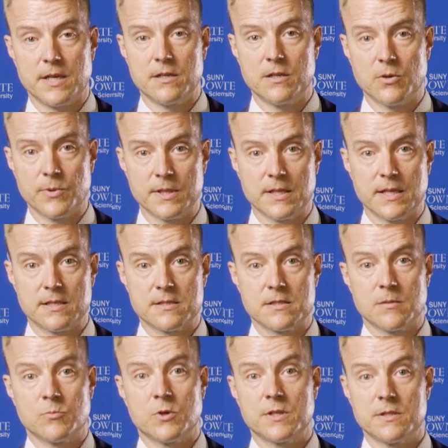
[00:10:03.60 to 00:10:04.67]
knowing that
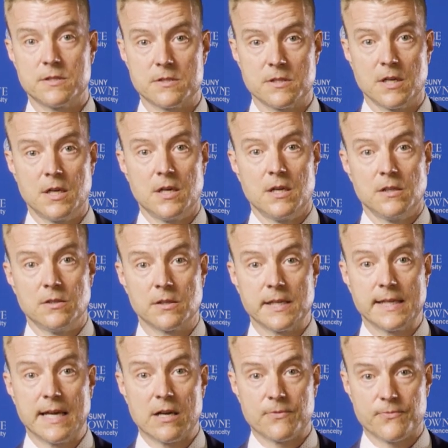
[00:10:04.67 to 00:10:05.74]
someone is
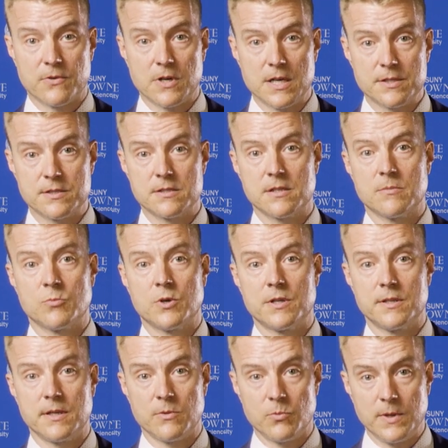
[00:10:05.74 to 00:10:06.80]
looking out for us,
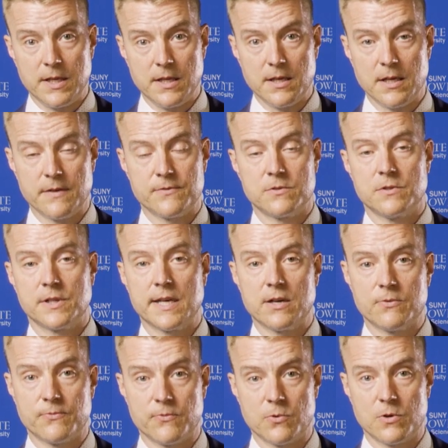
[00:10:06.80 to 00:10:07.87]
someone that we have to look
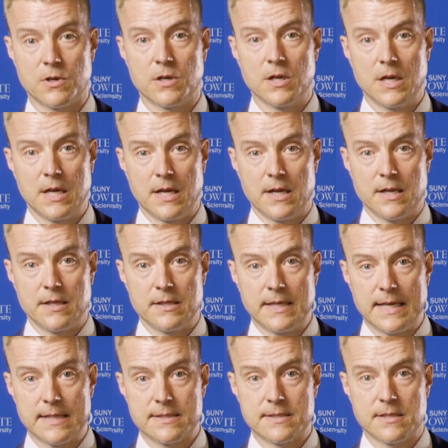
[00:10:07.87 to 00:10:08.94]
out for.
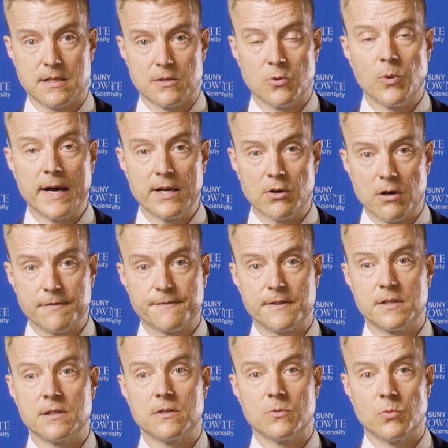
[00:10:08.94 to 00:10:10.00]
That's quite
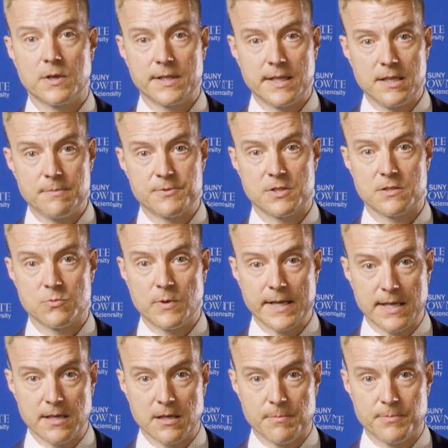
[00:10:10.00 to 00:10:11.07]
often what keeps us
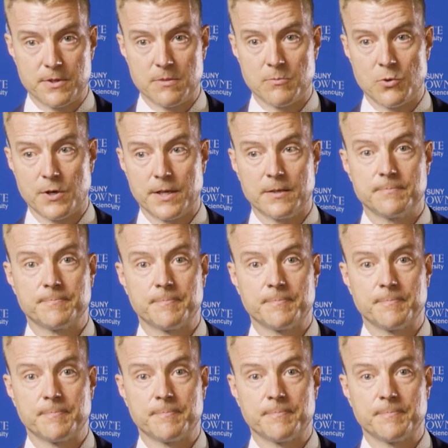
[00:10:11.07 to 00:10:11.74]
waking up in the morning.